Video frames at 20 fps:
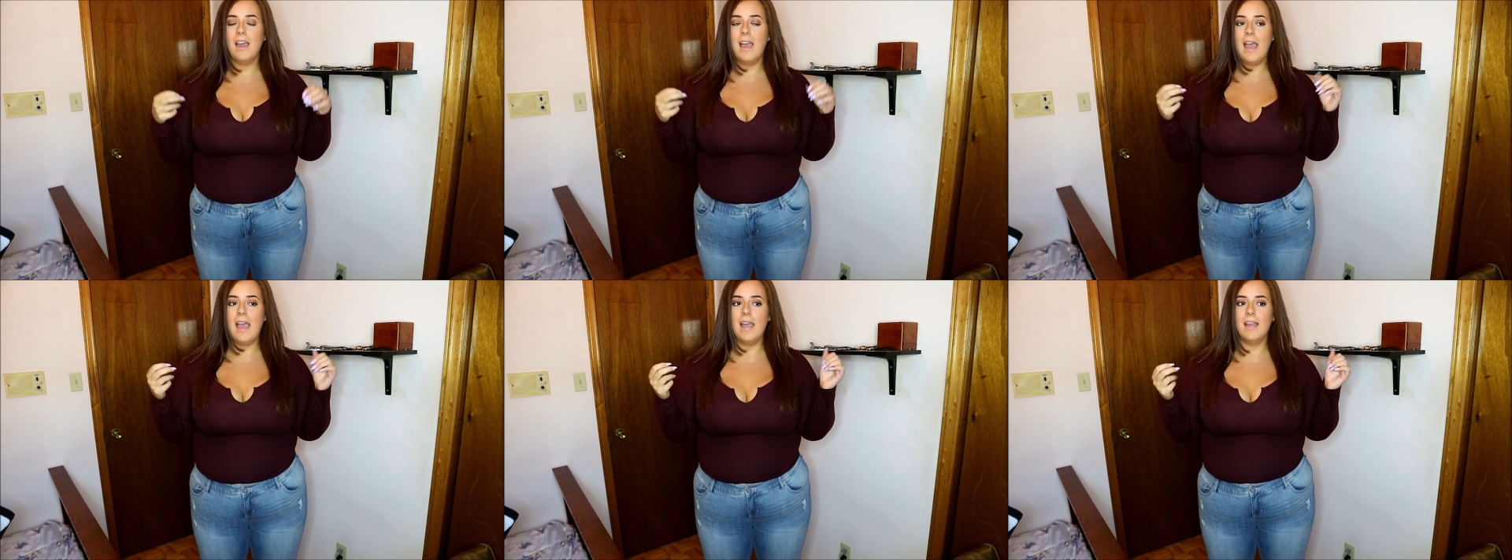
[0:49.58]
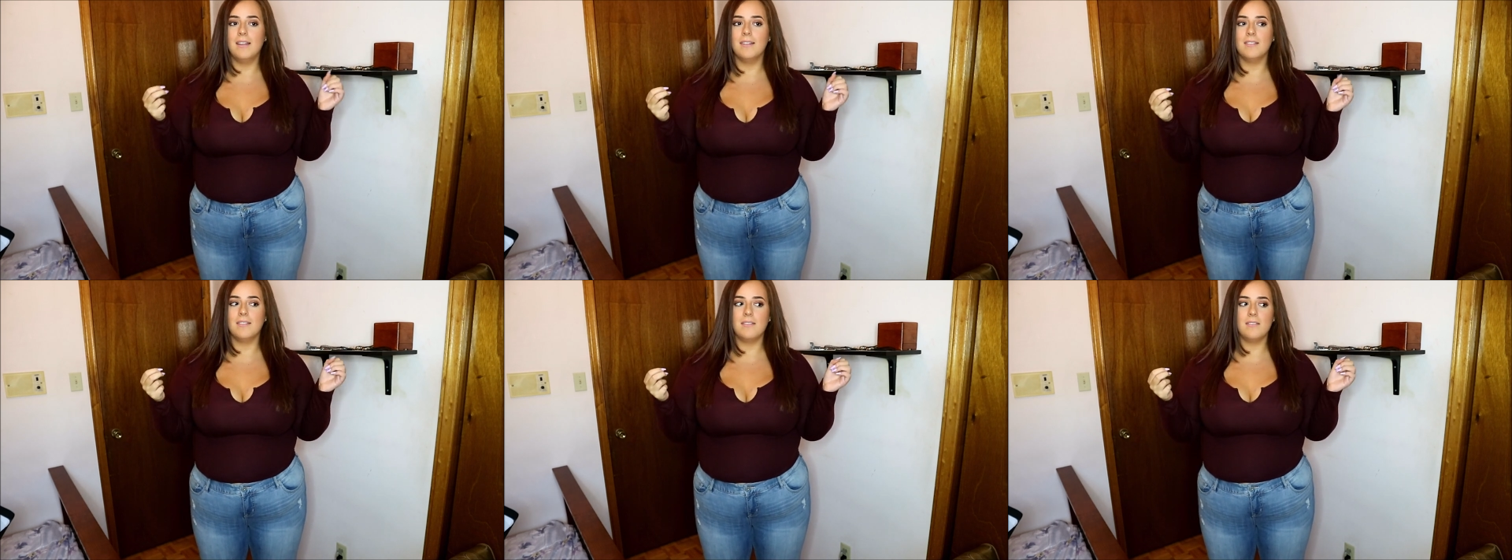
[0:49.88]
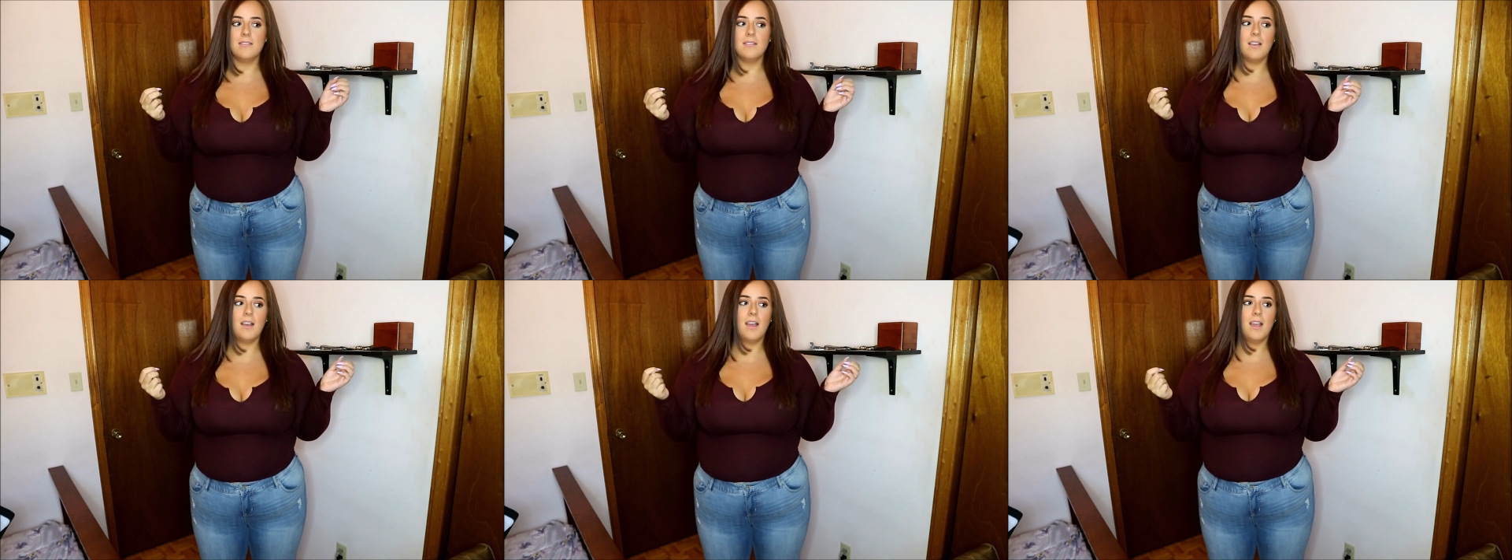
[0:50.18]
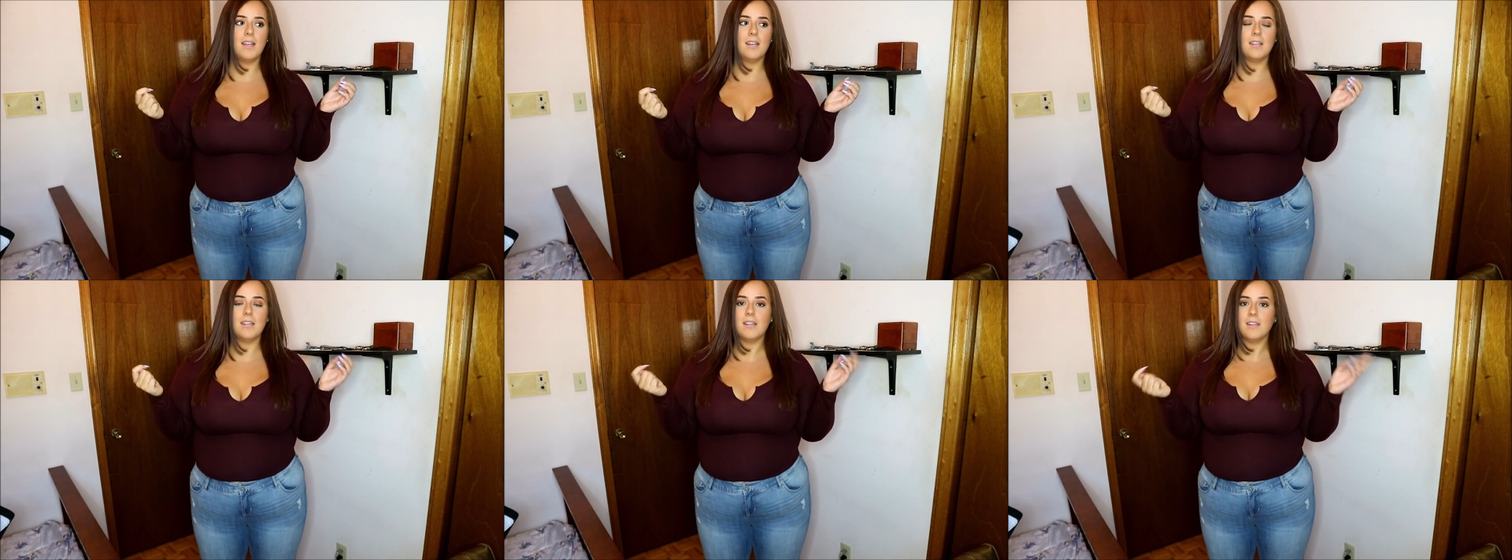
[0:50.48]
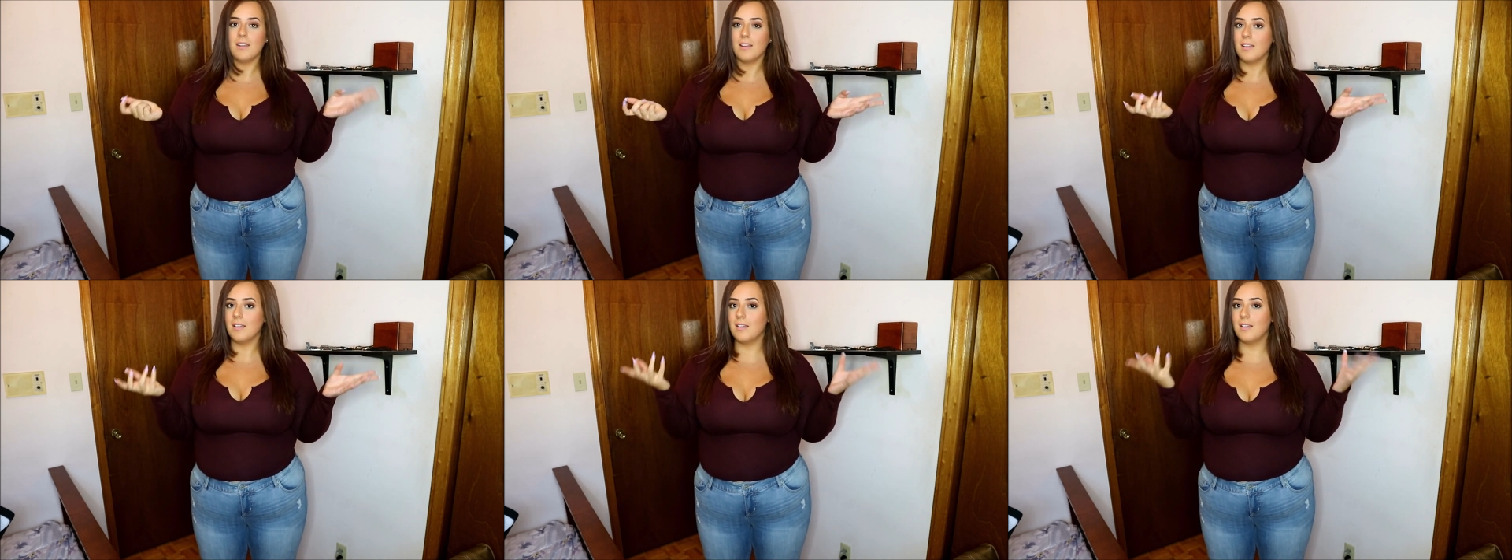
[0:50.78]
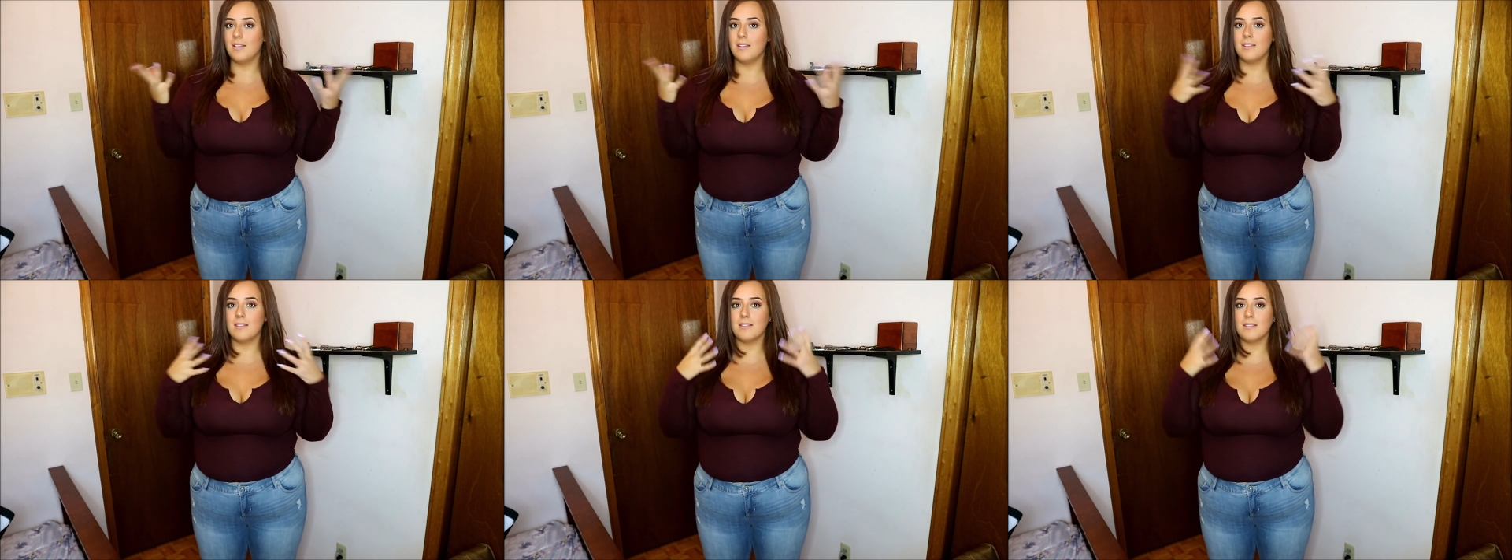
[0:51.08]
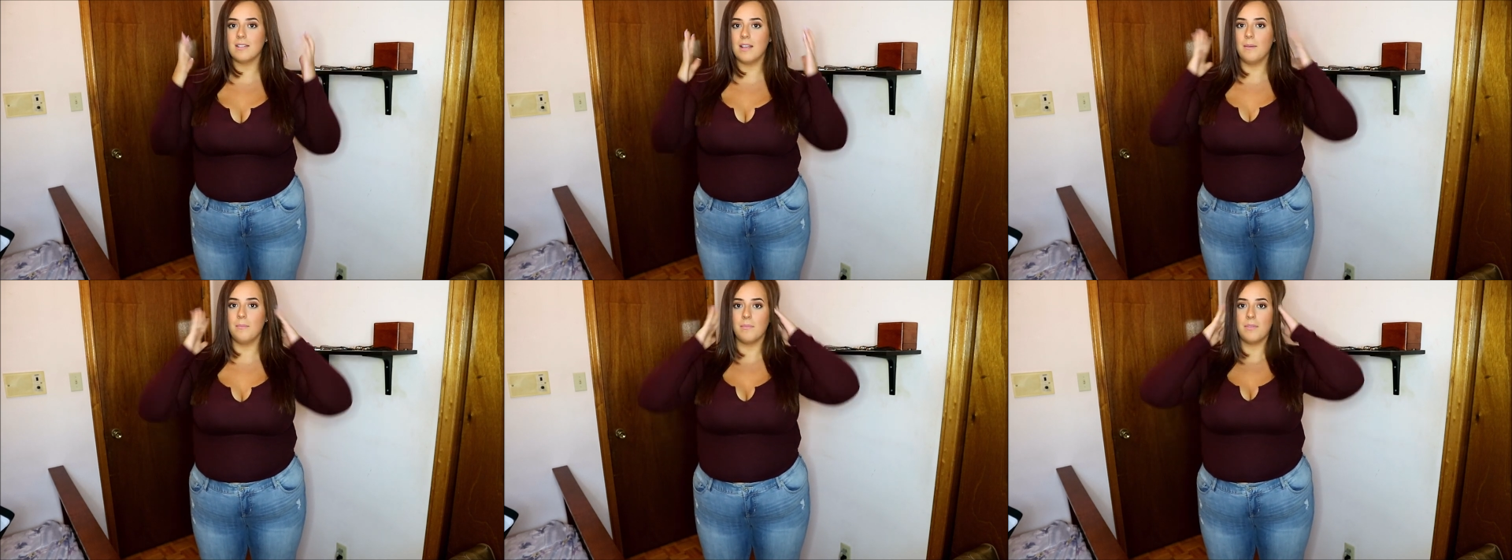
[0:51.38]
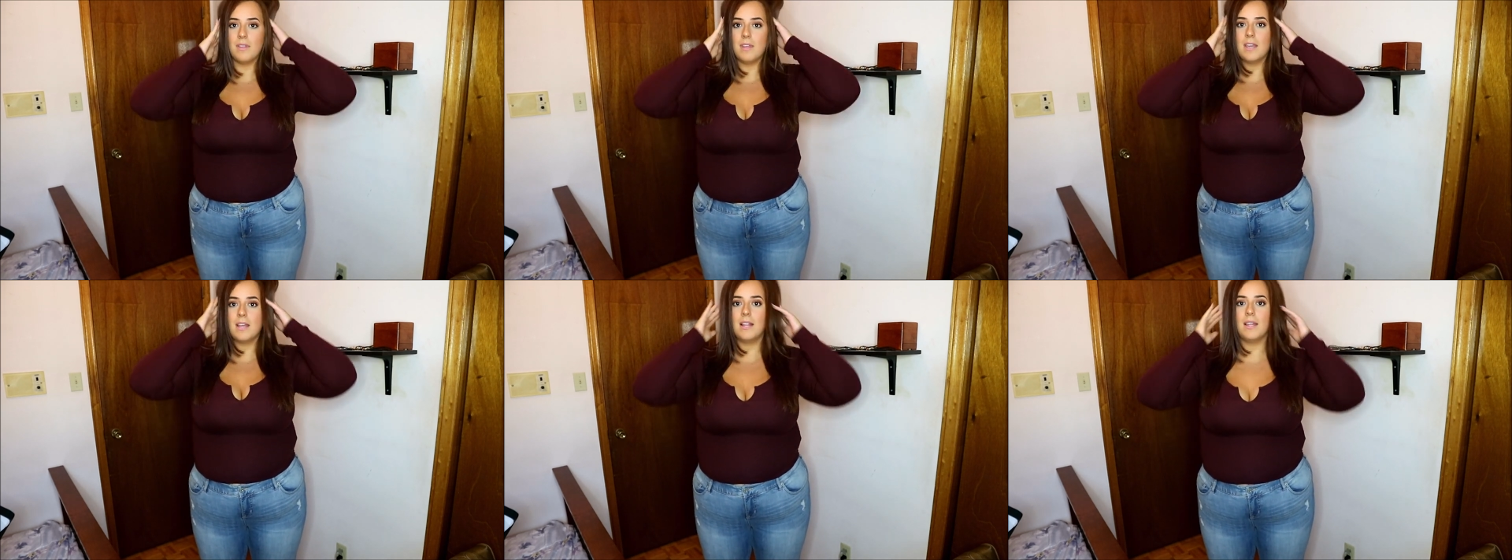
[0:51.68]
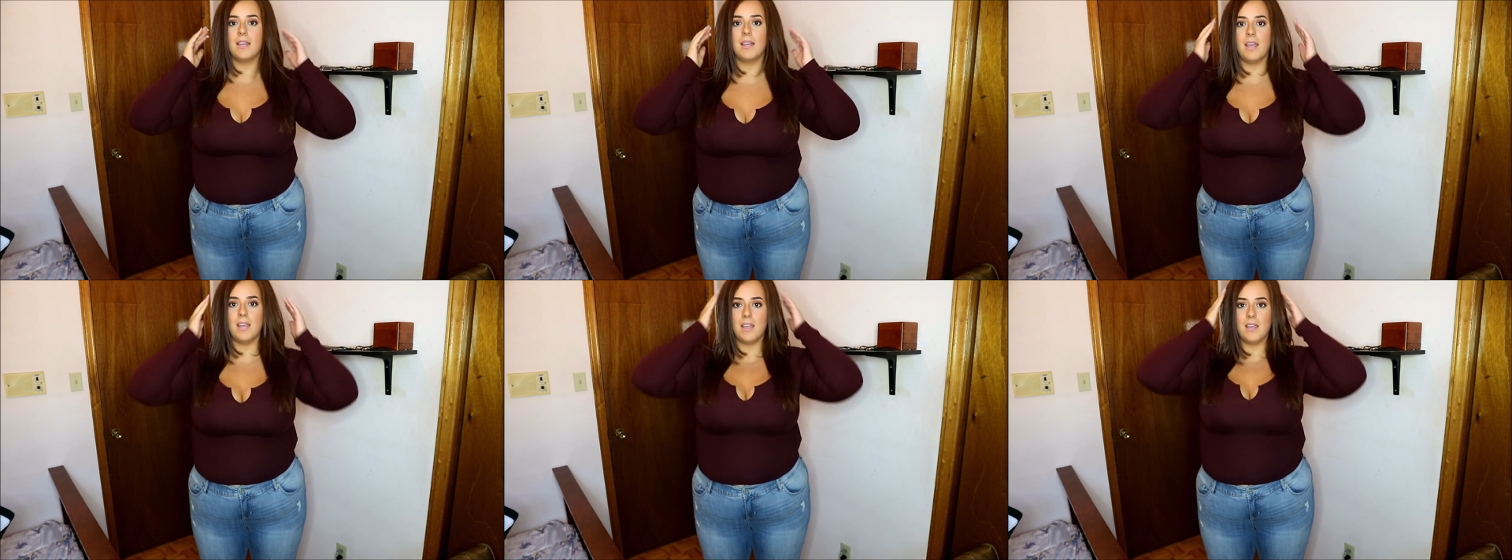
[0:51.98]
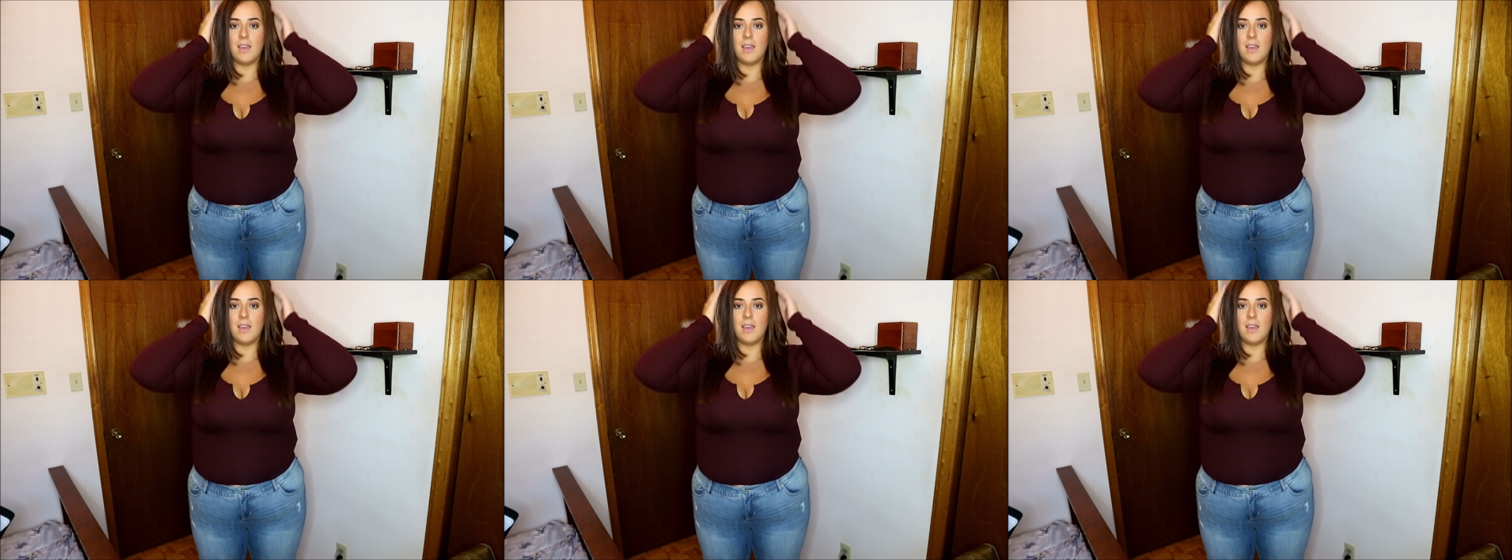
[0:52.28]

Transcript: and I needed something, like